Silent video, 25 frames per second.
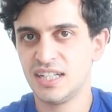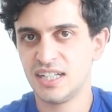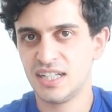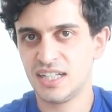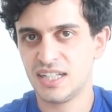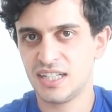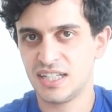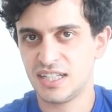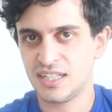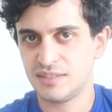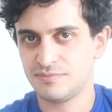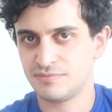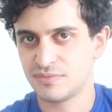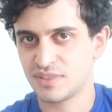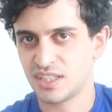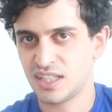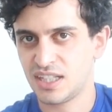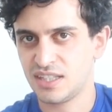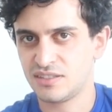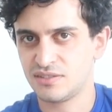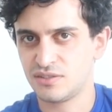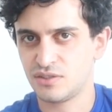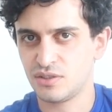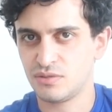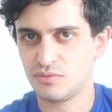
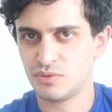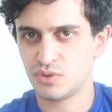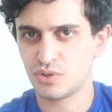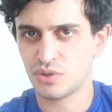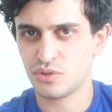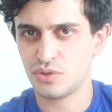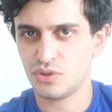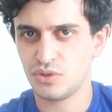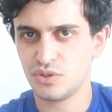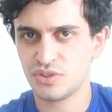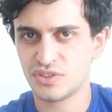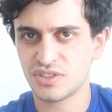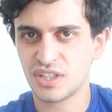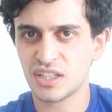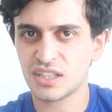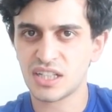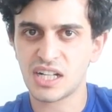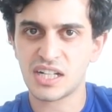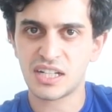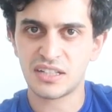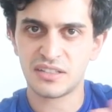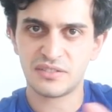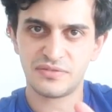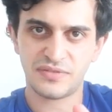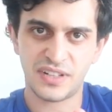And so you start
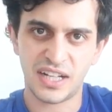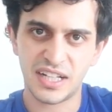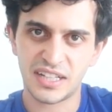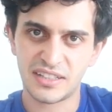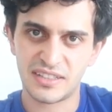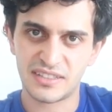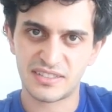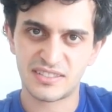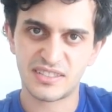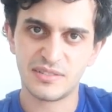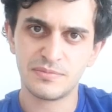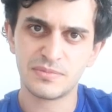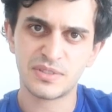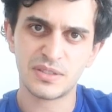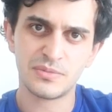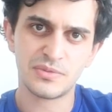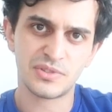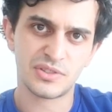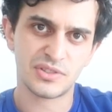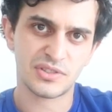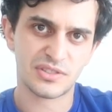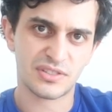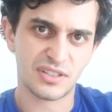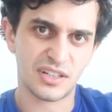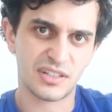identifying the
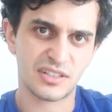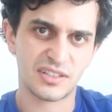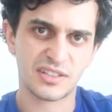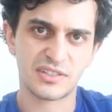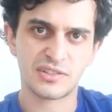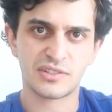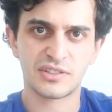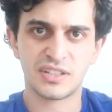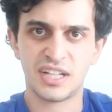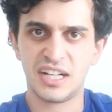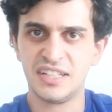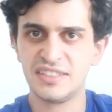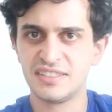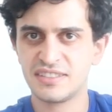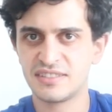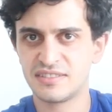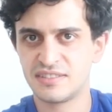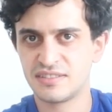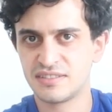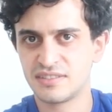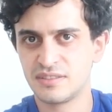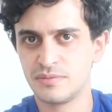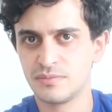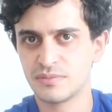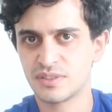symptoms, you start recognizing
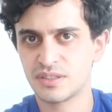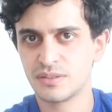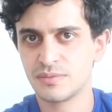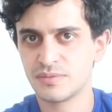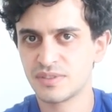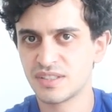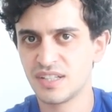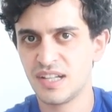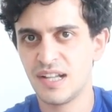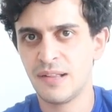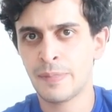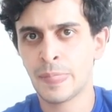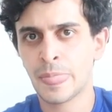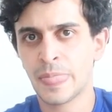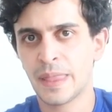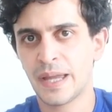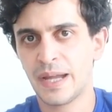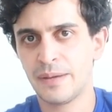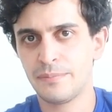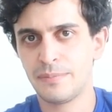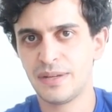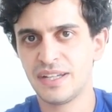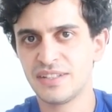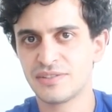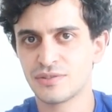the symptoms,
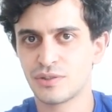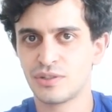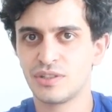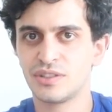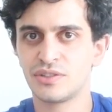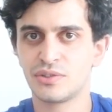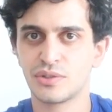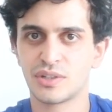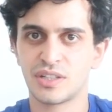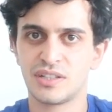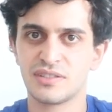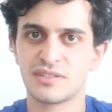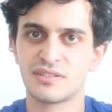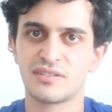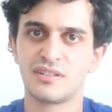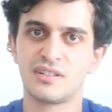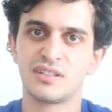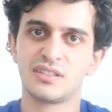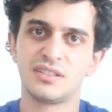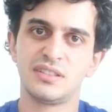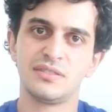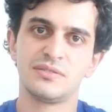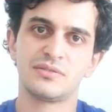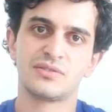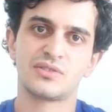and based on it you can
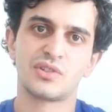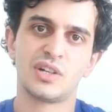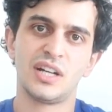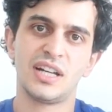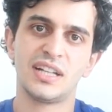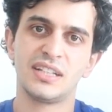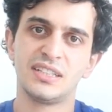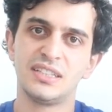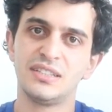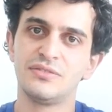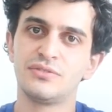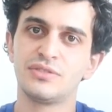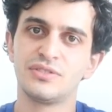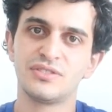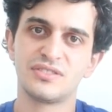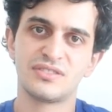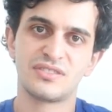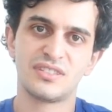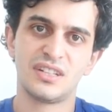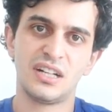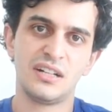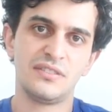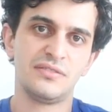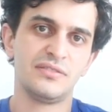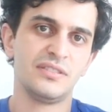start trying different
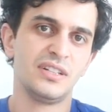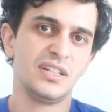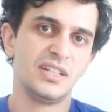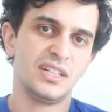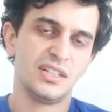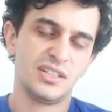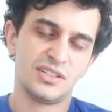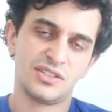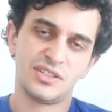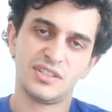stuff.